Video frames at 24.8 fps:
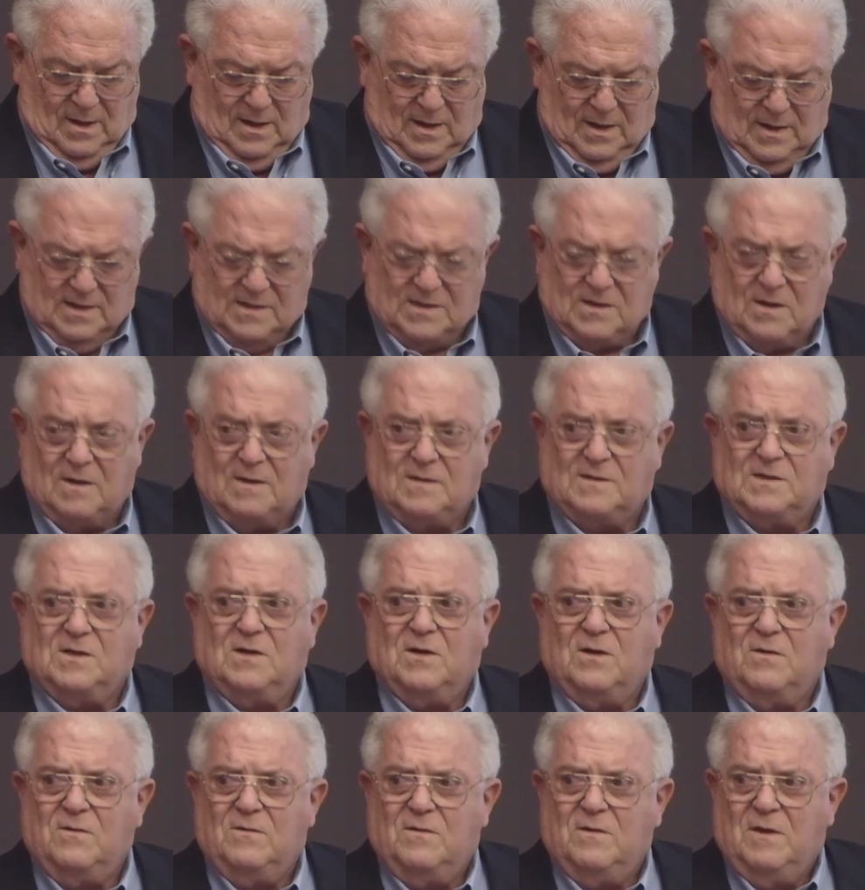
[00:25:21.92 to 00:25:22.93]
It is
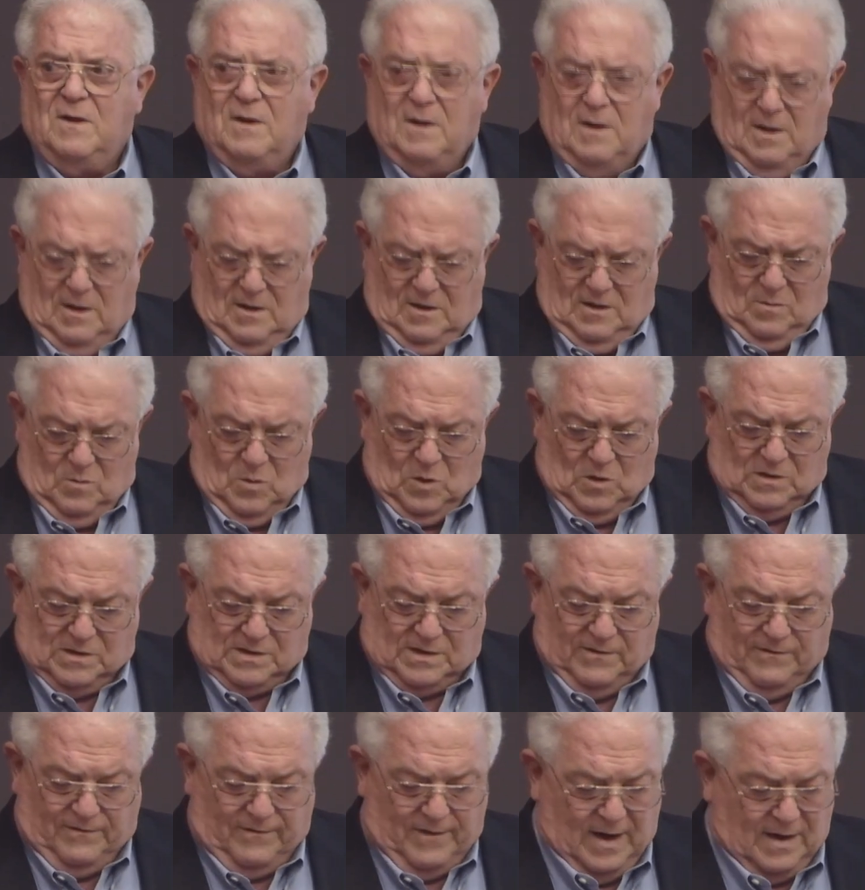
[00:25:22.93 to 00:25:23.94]
also the
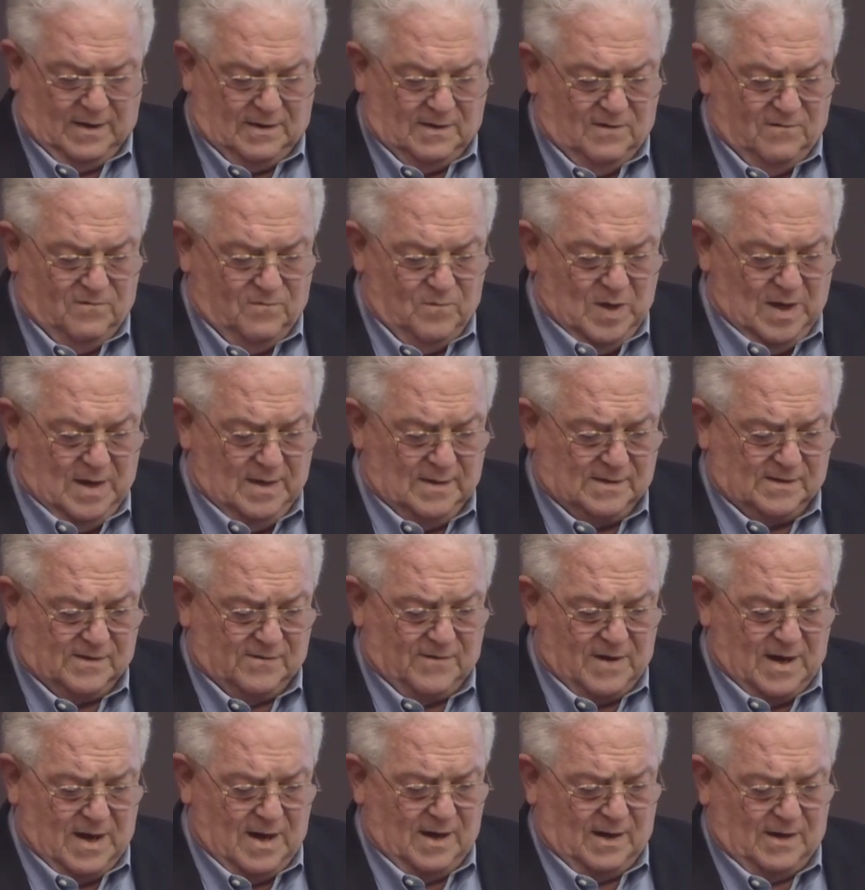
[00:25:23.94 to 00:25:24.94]
most effective means
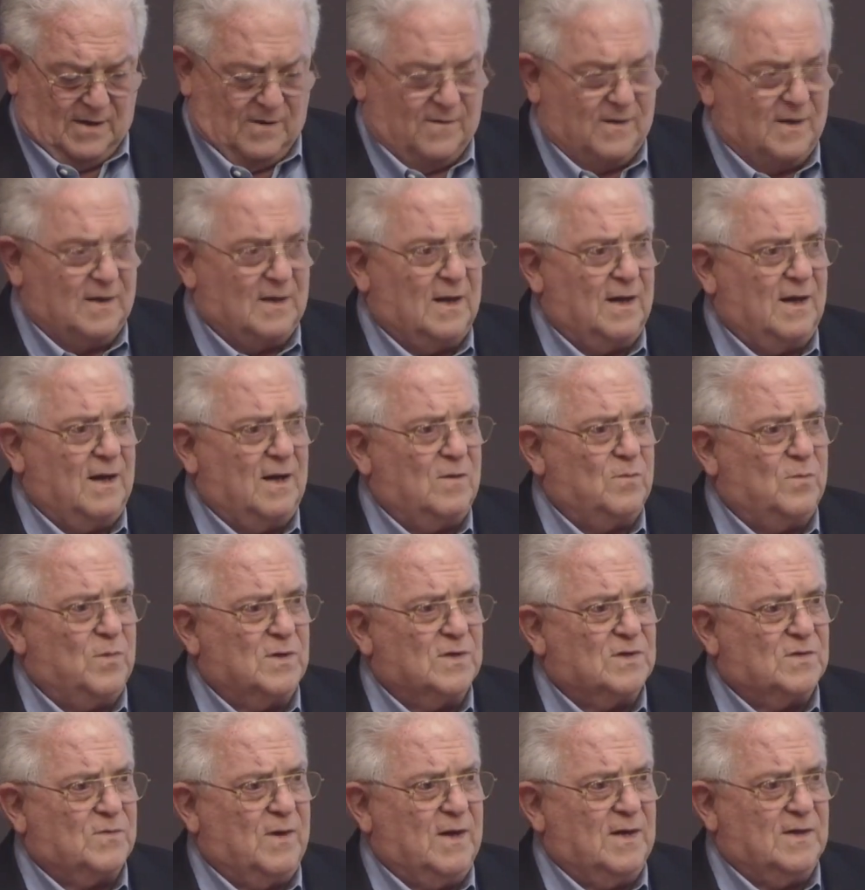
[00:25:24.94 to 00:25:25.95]
of accurately and
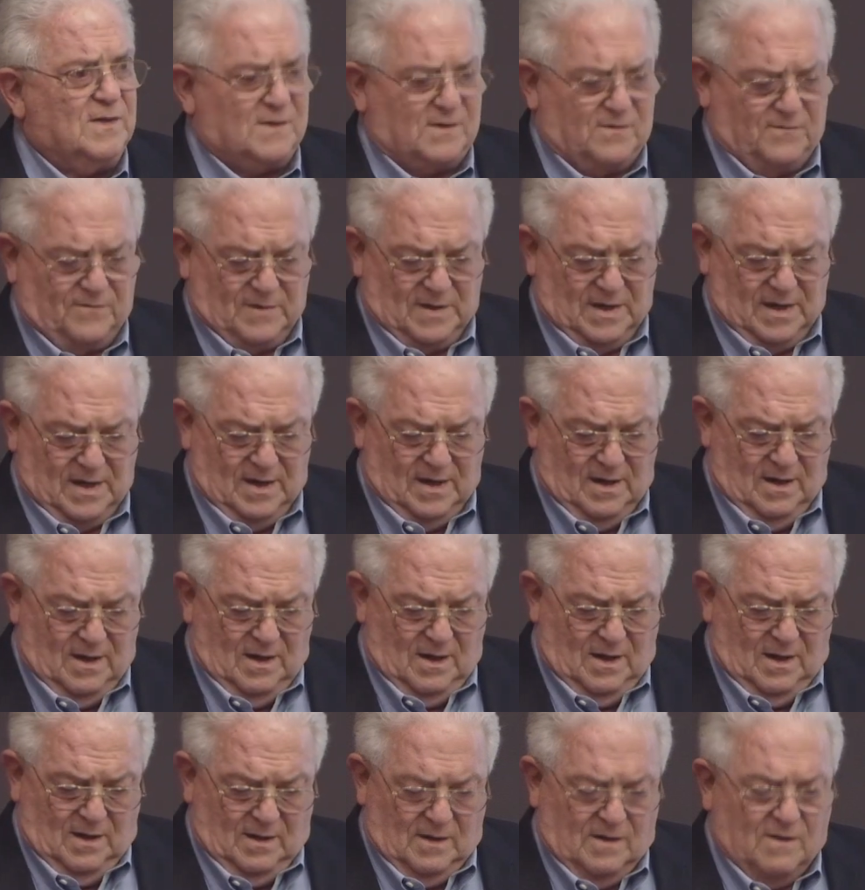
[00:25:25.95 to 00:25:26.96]
persuasively
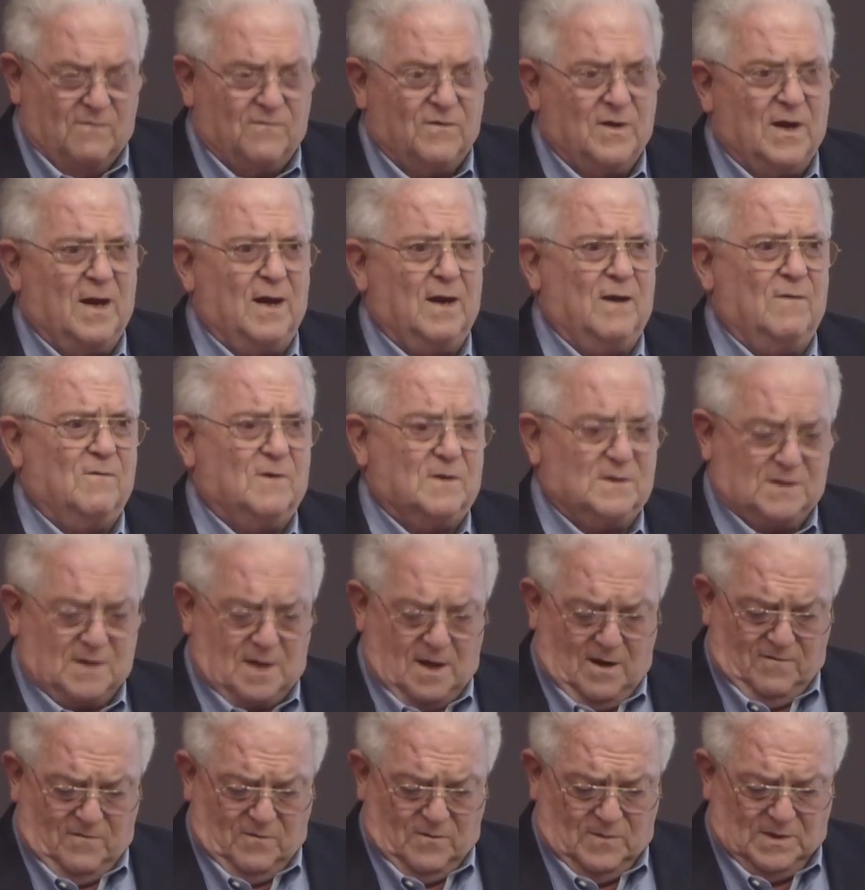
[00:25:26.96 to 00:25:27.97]
conveying one's
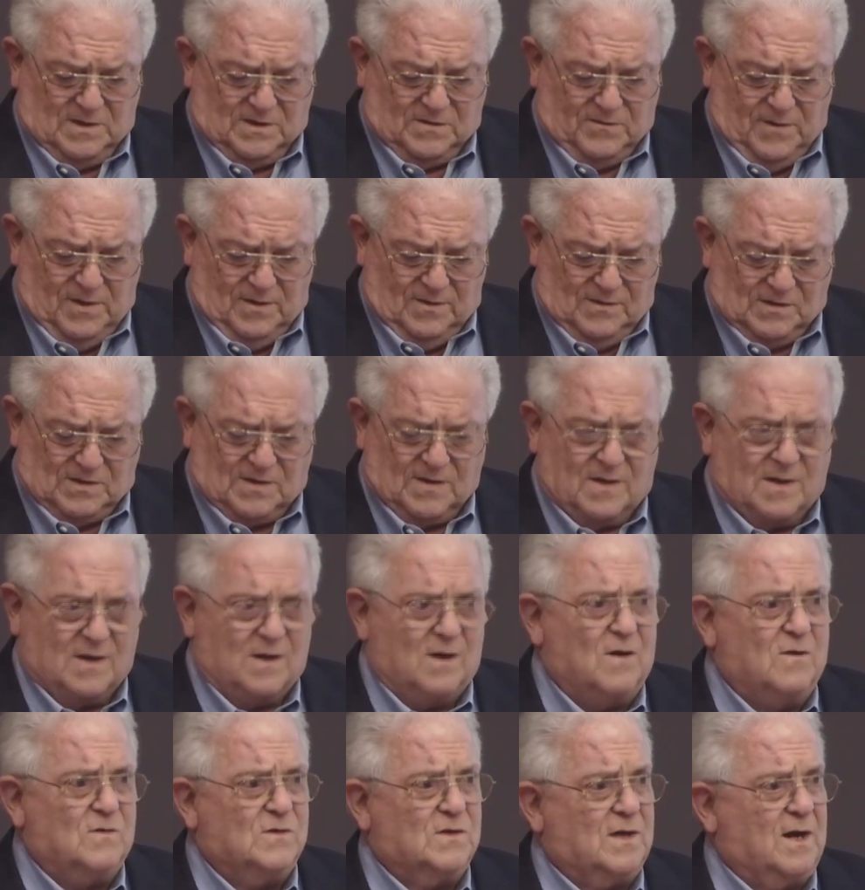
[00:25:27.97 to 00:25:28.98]
government's views to the
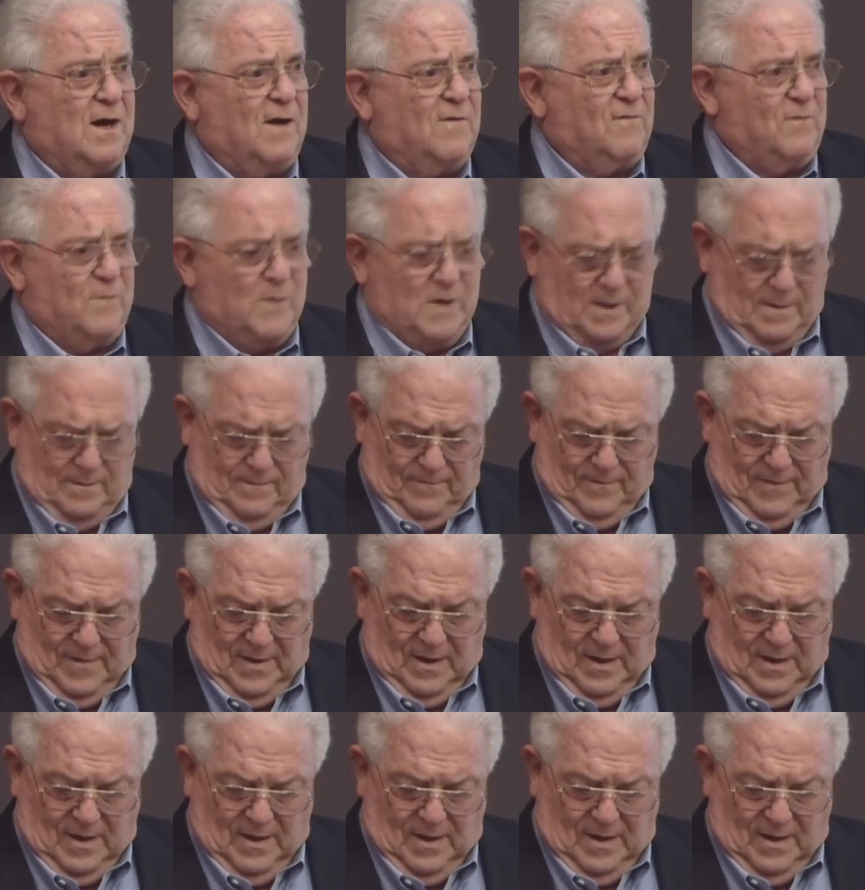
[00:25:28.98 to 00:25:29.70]
host government.